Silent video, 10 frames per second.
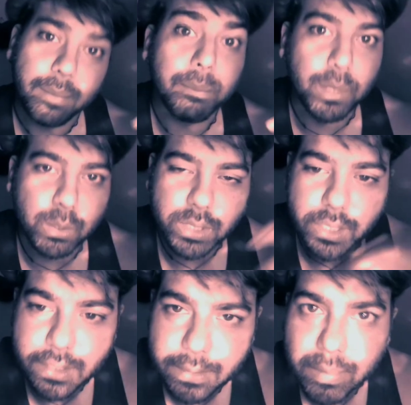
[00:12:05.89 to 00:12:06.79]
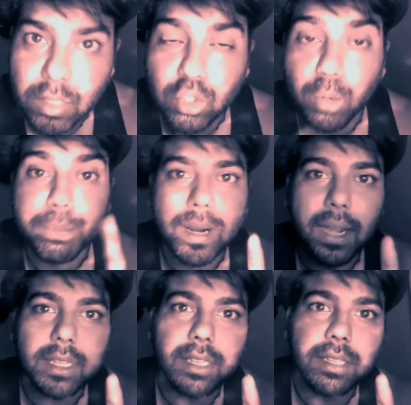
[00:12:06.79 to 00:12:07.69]
music. So
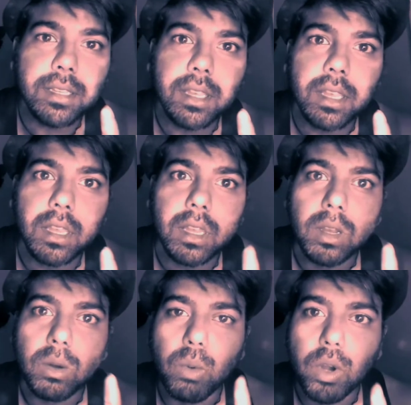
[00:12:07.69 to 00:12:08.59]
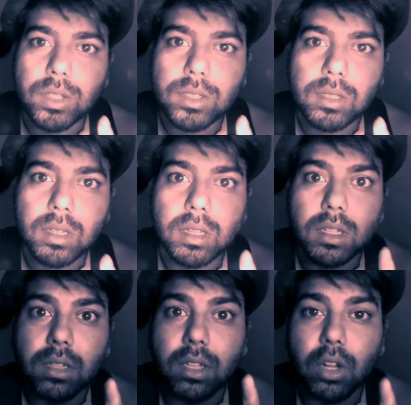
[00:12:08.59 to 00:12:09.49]
Bragi was
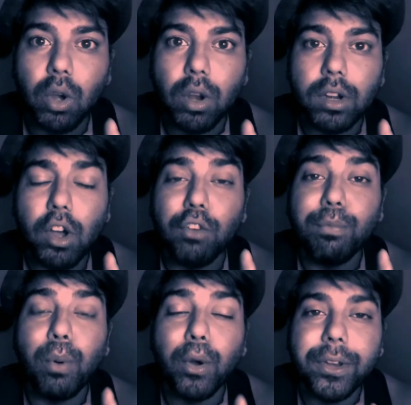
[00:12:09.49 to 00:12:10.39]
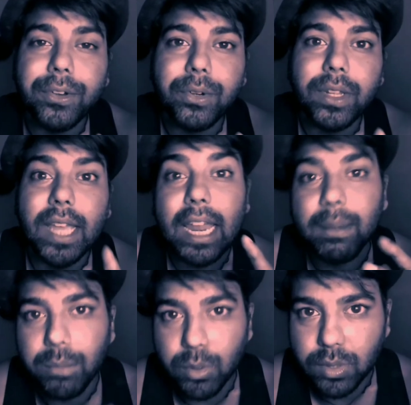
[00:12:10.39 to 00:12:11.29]
the god of poetry
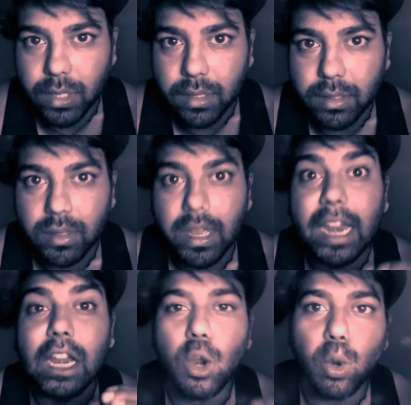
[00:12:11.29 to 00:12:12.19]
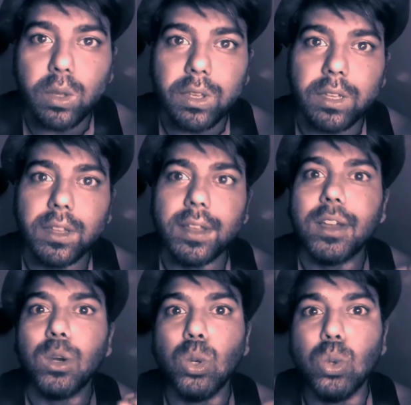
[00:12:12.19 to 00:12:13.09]
and music, and Loki,
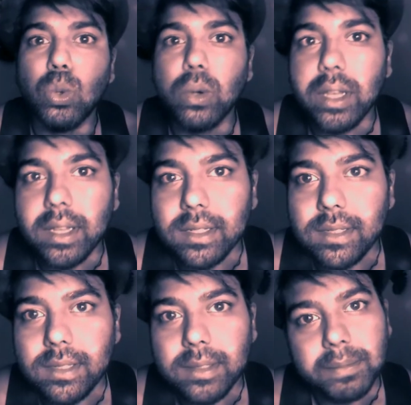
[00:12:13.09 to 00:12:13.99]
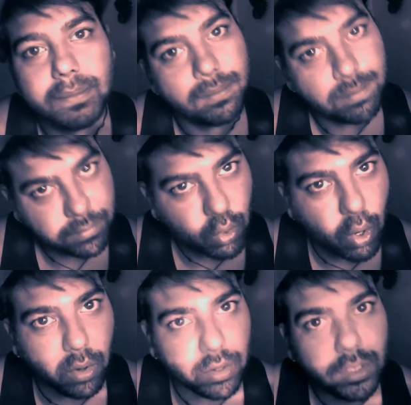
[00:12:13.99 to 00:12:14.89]
who is
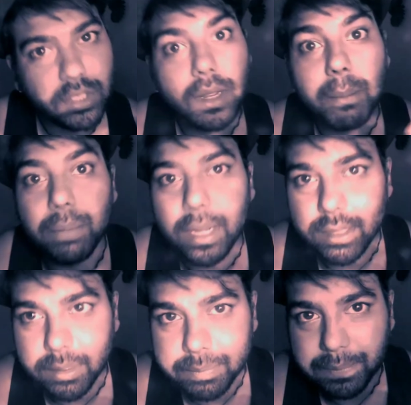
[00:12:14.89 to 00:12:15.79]
Thor's brother,